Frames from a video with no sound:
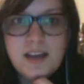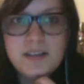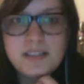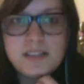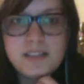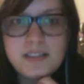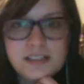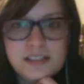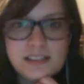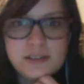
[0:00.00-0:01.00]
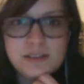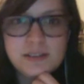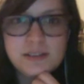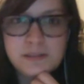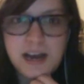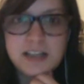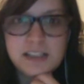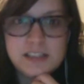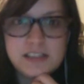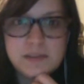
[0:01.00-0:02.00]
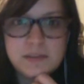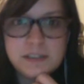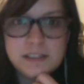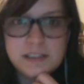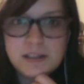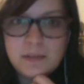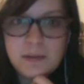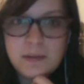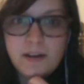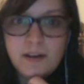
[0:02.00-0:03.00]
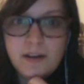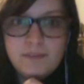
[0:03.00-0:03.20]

kind of just like, this dude's obnoxious. Can we just kill him already?